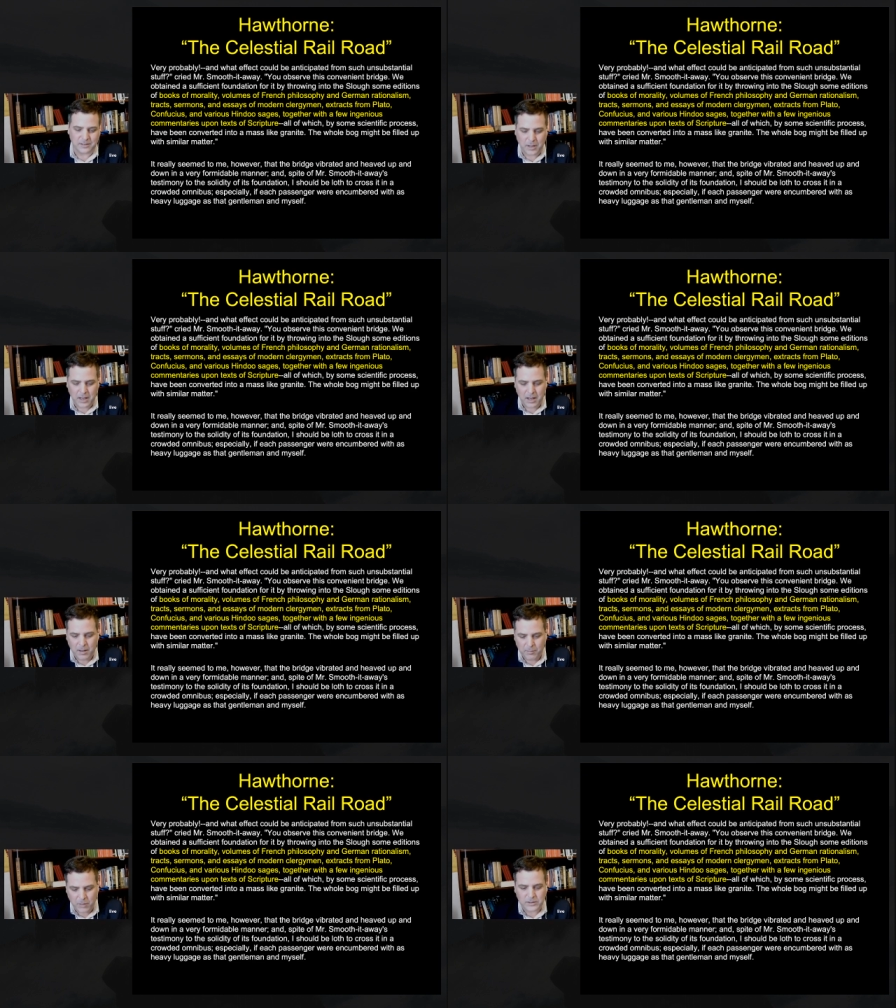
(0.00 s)

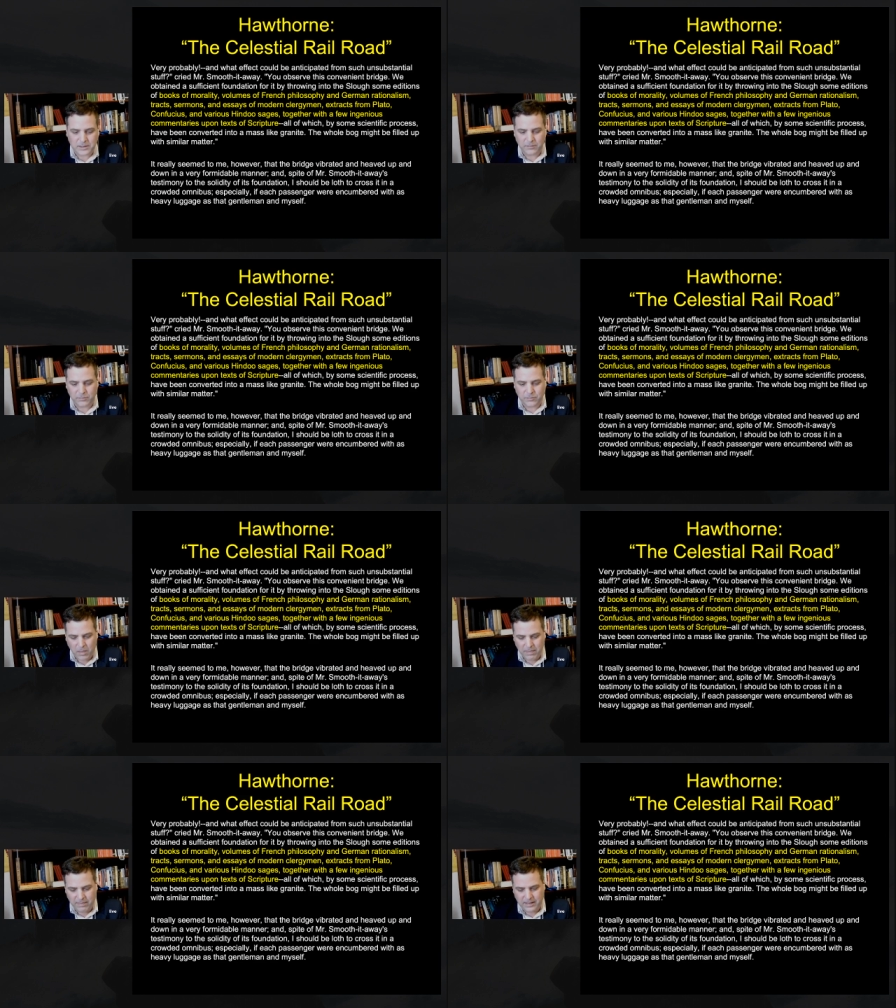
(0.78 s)
most of
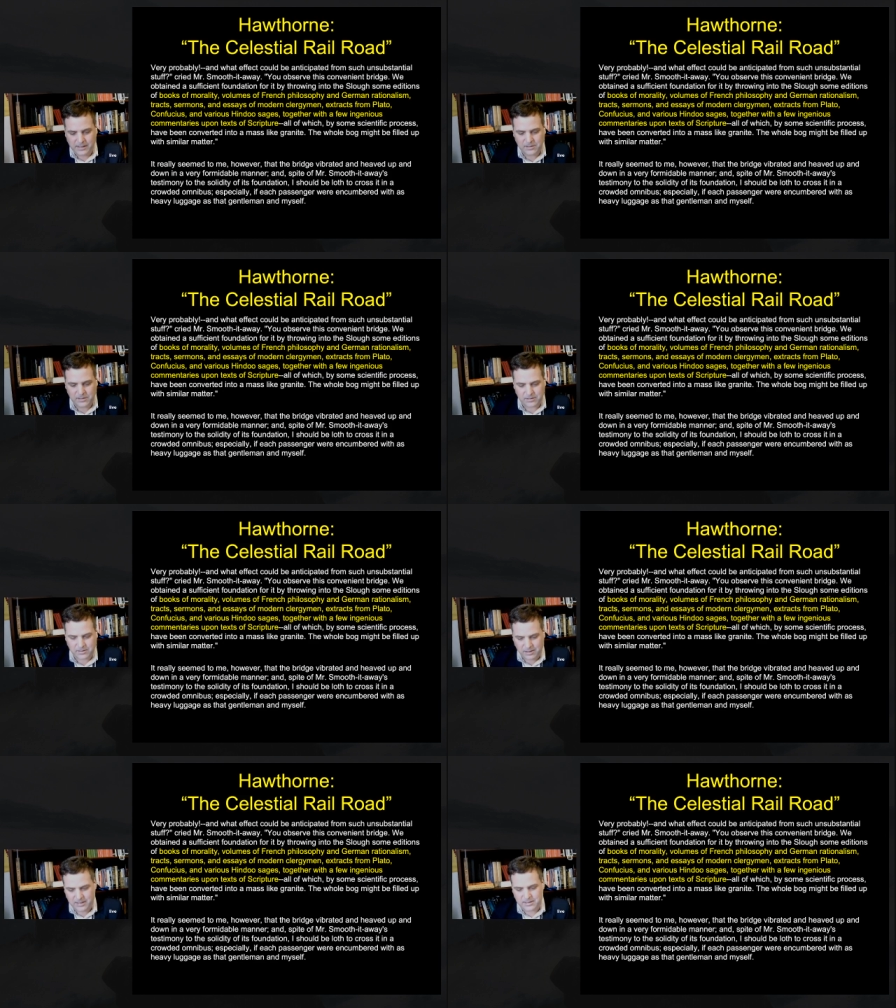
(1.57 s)
these things
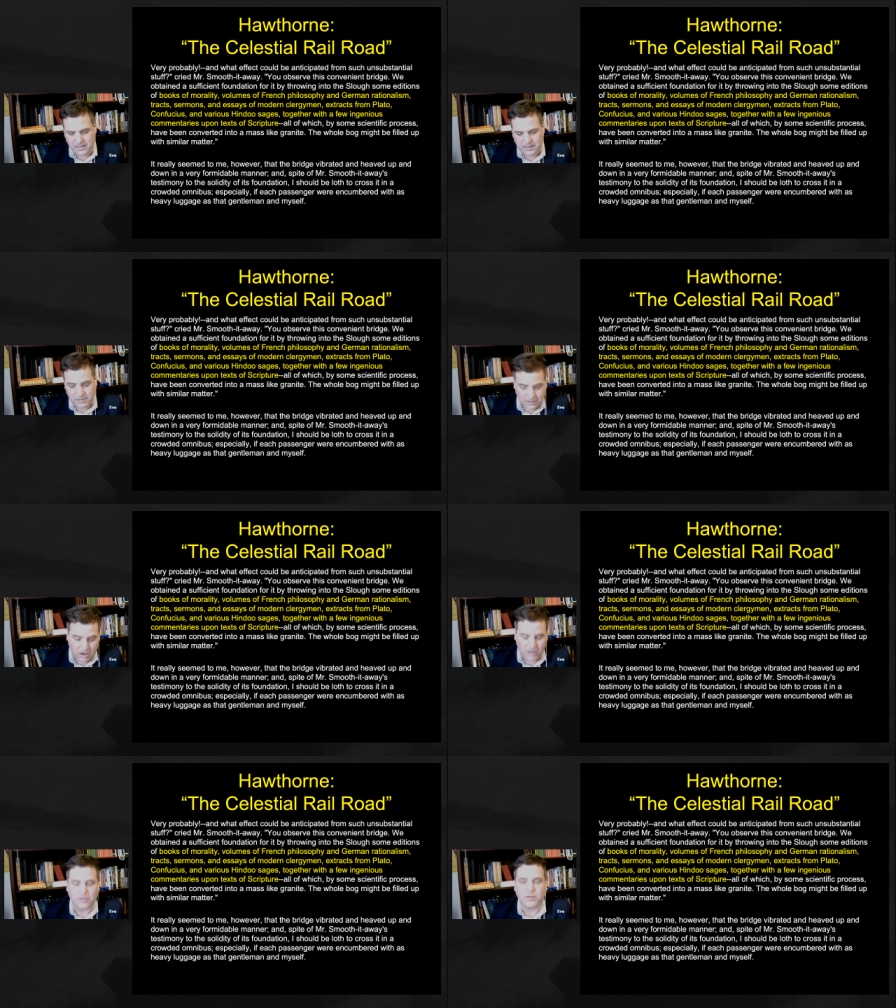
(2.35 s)
that
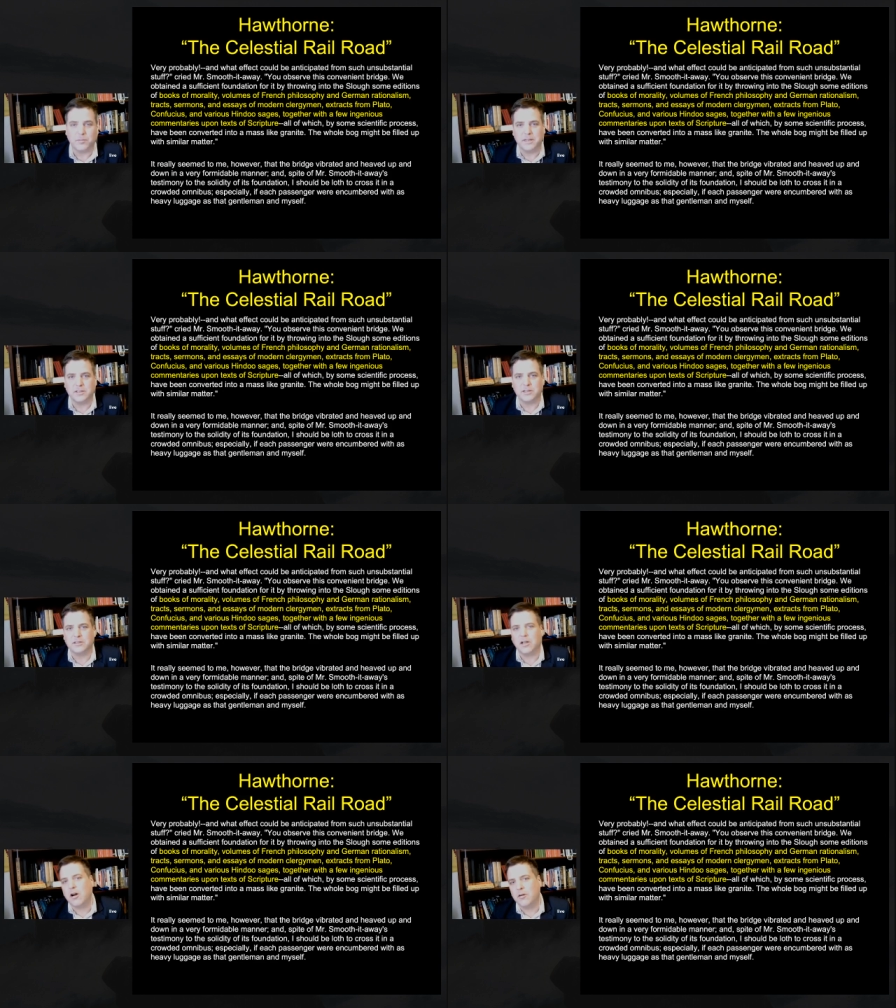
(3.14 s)
Hawthorne mentions
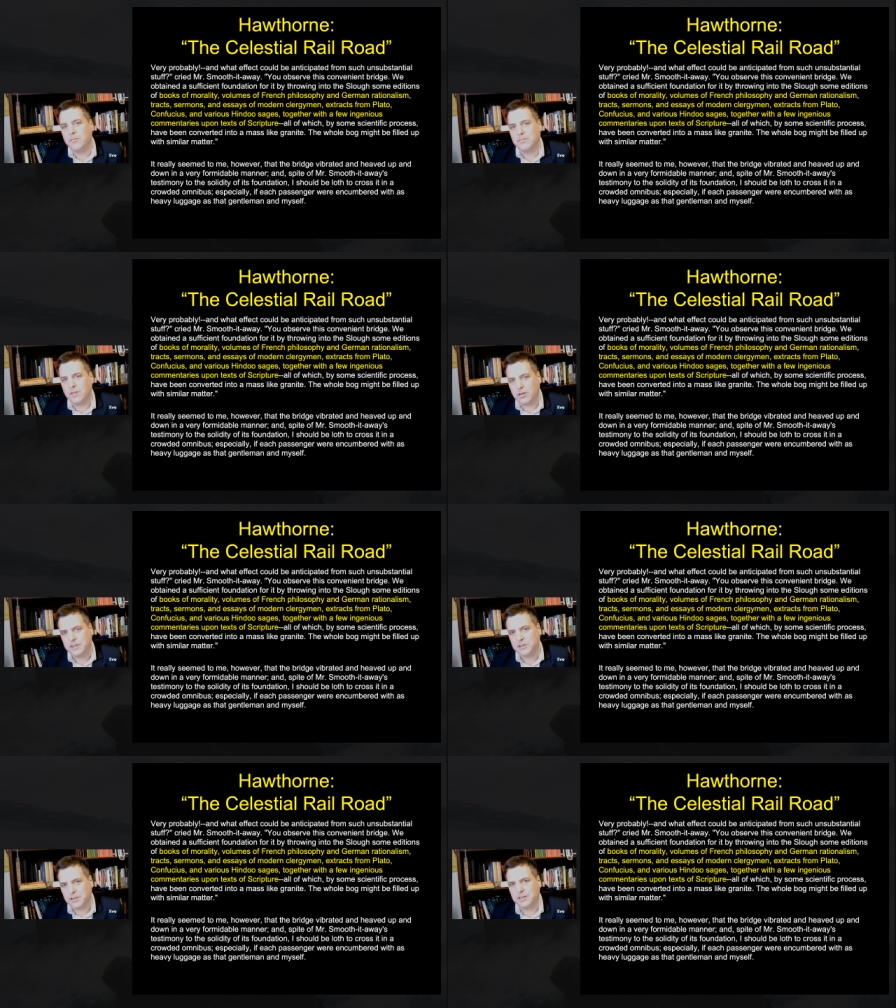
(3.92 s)
are are
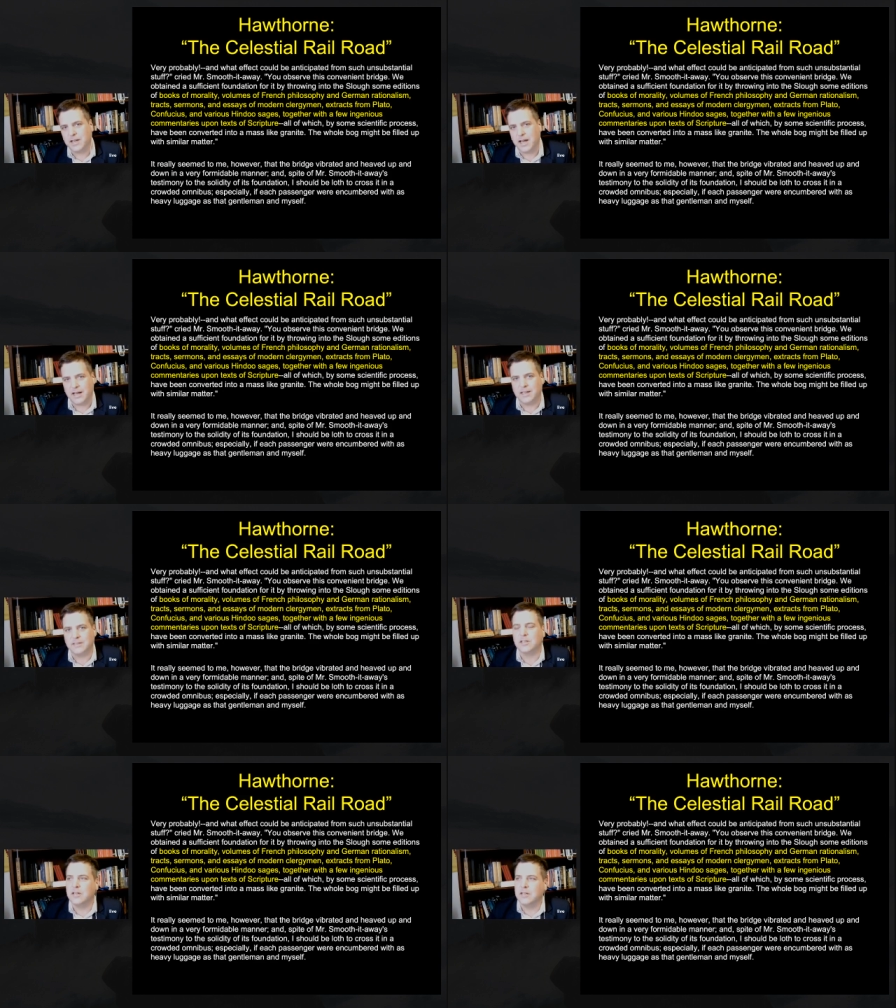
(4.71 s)
mentioned as
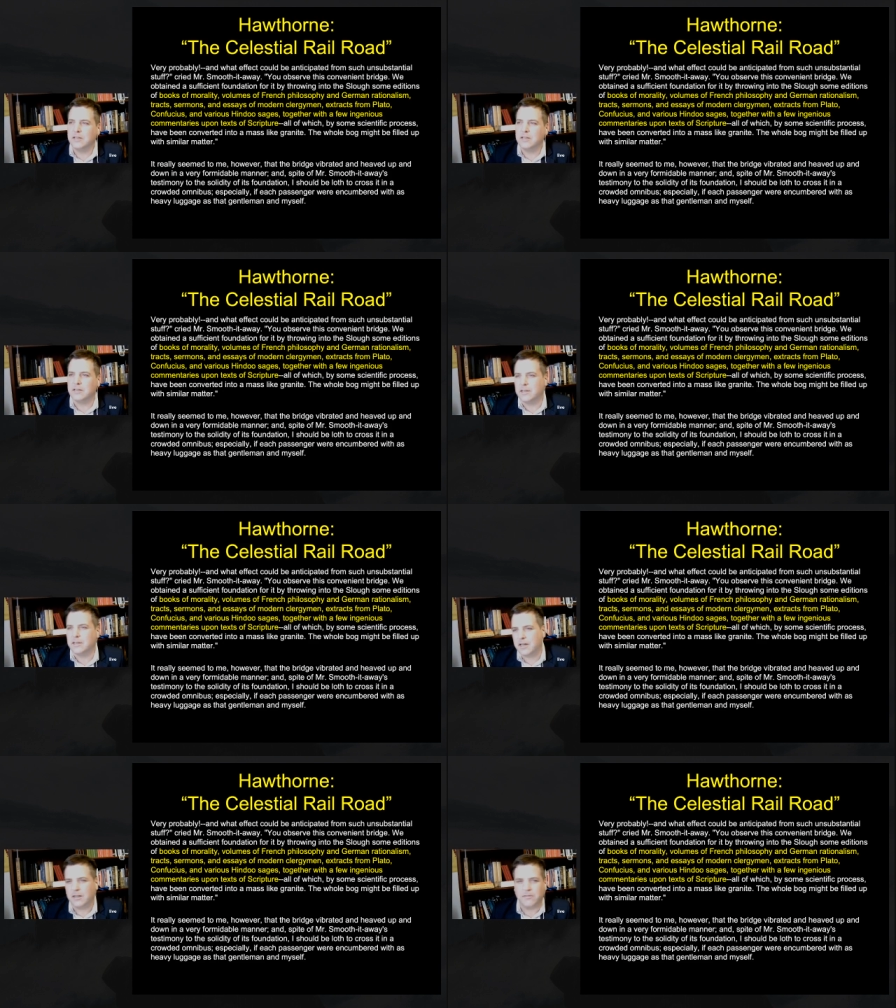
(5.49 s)
the kind
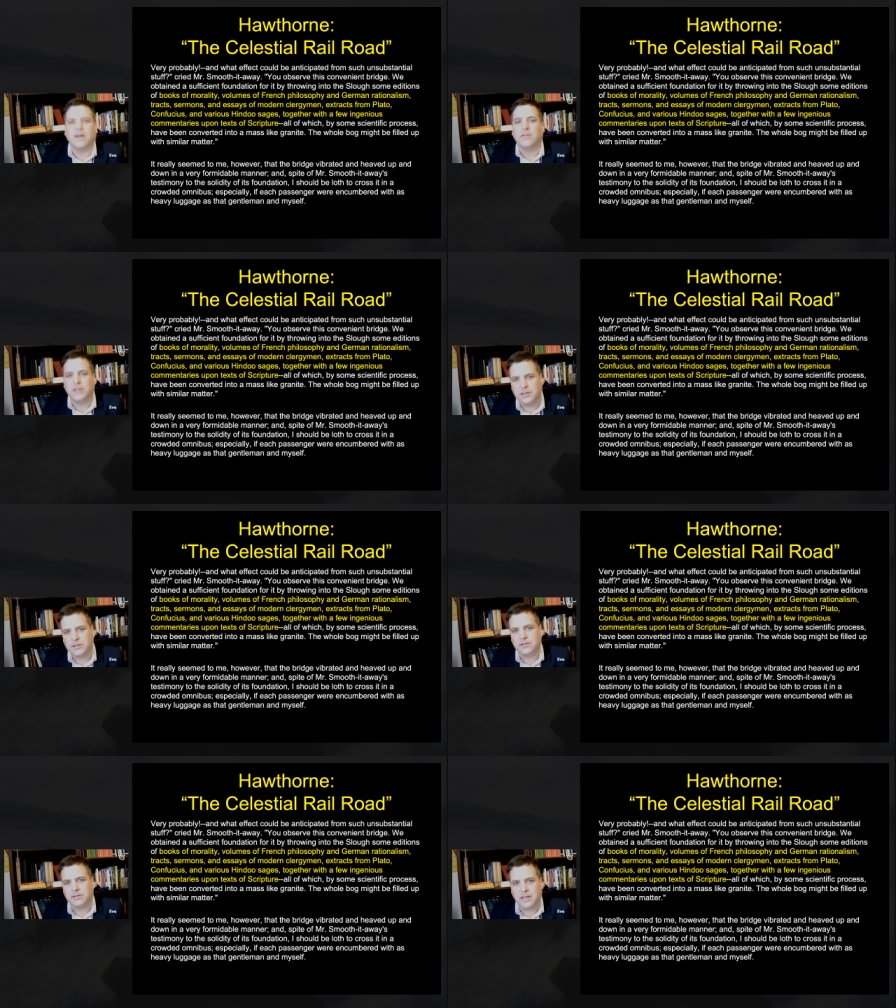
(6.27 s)
of foundational
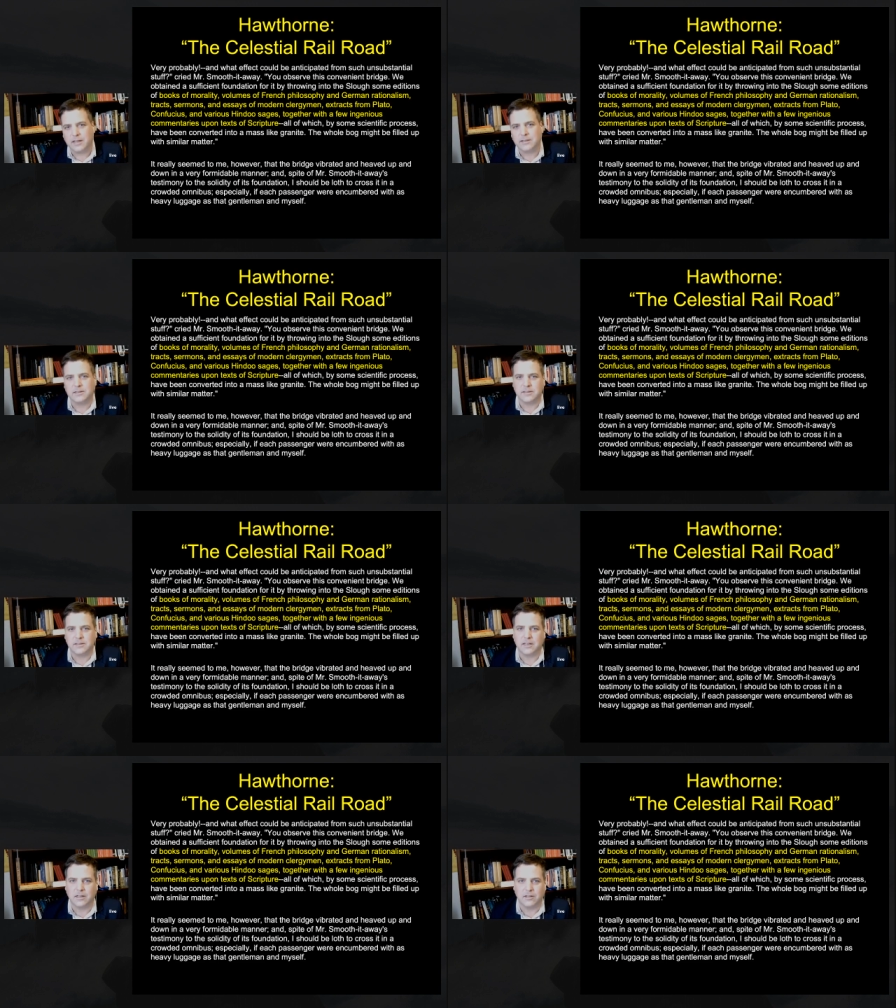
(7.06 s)
texts
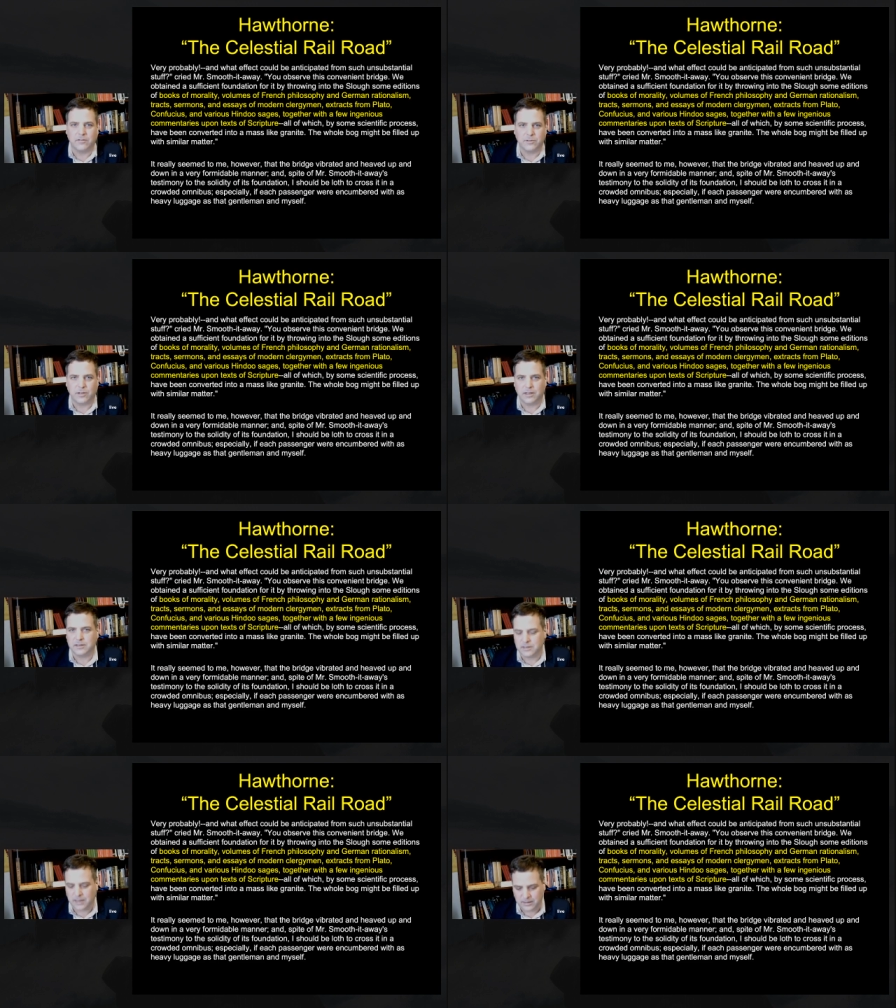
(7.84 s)
of
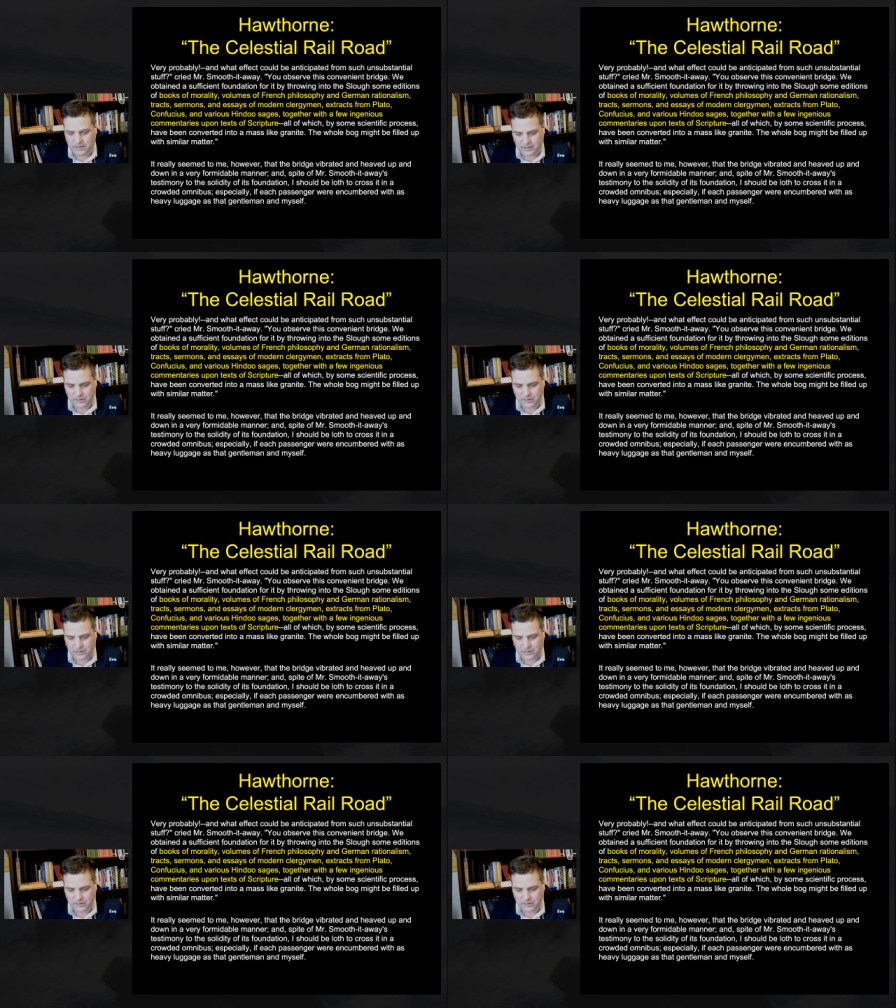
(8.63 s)
transcendentalism.